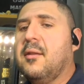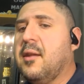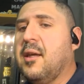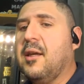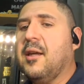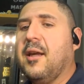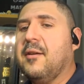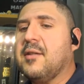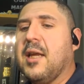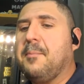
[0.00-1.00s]
thing
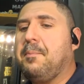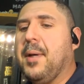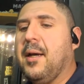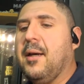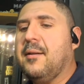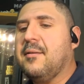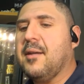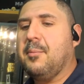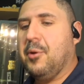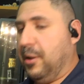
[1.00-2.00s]
as a bad
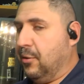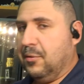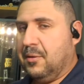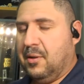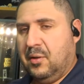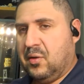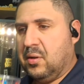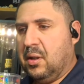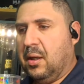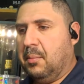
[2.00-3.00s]
saber hilt, because
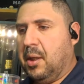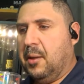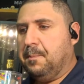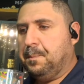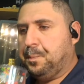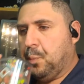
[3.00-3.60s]
I mean,